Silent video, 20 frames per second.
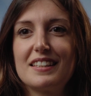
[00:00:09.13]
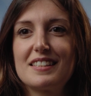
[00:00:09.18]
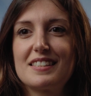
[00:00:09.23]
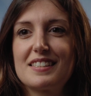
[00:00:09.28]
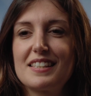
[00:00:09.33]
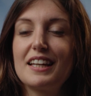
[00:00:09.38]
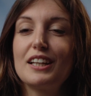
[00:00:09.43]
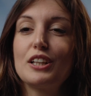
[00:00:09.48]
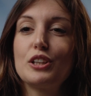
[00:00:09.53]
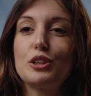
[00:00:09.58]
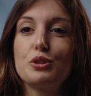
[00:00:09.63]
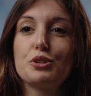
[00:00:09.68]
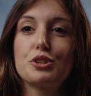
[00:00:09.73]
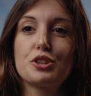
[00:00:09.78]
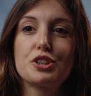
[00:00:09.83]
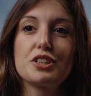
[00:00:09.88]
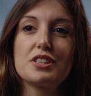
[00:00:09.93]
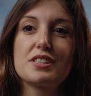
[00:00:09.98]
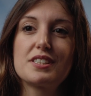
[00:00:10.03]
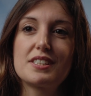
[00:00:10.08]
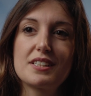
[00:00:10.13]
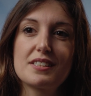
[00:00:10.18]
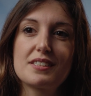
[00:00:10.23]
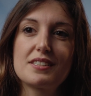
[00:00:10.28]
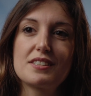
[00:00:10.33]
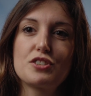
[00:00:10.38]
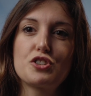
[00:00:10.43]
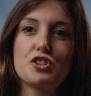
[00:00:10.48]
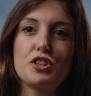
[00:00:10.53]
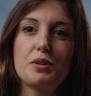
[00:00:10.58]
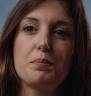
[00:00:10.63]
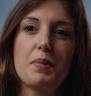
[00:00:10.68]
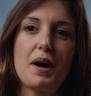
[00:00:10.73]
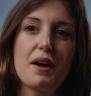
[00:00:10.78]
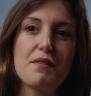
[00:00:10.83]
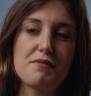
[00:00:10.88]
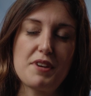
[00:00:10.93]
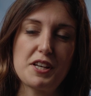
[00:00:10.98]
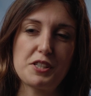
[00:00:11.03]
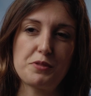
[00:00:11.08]
The St. Lucia Citizenship by
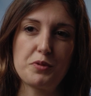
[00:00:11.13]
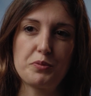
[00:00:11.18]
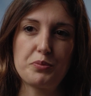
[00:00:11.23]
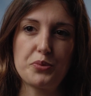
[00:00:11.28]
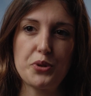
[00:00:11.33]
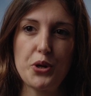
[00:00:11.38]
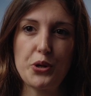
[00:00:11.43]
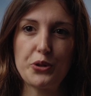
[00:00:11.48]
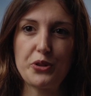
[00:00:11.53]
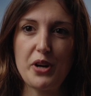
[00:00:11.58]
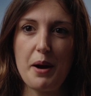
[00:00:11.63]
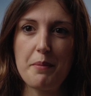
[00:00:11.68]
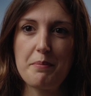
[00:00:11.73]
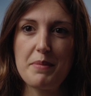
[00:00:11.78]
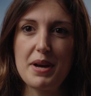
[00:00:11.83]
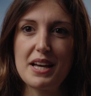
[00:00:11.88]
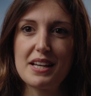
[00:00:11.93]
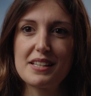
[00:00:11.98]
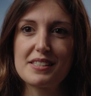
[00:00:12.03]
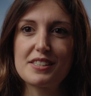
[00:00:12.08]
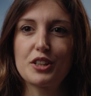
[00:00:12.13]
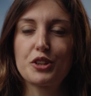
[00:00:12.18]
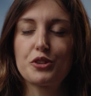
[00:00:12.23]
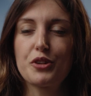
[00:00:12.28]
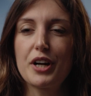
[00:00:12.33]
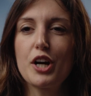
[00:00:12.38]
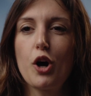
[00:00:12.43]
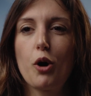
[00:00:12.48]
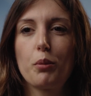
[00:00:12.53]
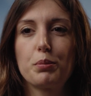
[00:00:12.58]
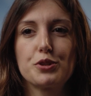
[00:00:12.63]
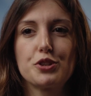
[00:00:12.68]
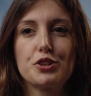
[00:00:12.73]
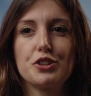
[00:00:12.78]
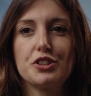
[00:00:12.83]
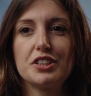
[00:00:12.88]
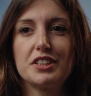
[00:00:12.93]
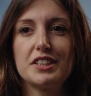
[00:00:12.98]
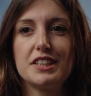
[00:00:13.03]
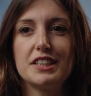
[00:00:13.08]
Investment Program is a great
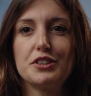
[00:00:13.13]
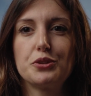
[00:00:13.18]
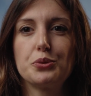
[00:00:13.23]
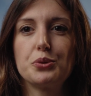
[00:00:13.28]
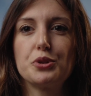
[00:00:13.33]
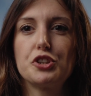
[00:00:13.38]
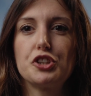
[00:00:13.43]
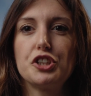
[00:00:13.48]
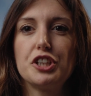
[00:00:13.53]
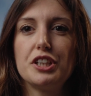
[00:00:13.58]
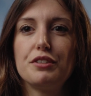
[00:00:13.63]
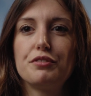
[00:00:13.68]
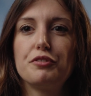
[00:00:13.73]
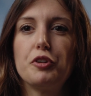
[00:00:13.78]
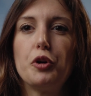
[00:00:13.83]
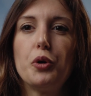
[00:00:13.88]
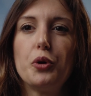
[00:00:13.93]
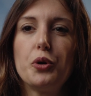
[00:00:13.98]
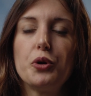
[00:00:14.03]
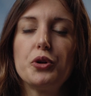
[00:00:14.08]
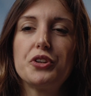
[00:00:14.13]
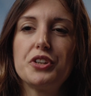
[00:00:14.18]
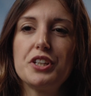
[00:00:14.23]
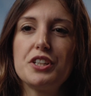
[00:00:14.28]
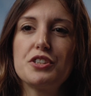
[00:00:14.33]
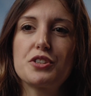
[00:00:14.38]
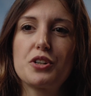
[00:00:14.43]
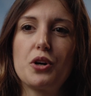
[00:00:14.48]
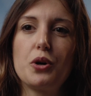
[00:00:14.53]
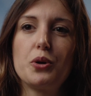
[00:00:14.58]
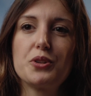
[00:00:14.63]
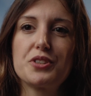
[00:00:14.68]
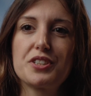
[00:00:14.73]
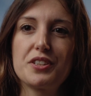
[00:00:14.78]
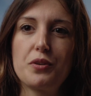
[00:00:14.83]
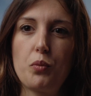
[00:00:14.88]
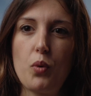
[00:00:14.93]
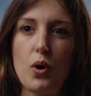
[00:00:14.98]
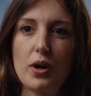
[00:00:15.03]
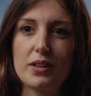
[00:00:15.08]
opportunity to achieve all these goals
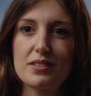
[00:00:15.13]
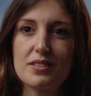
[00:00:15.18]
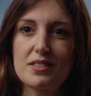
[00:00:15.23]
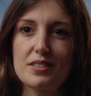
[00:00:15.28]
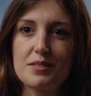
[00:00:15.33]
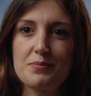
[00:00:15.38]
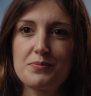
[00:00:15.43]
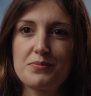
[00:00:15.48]
at once.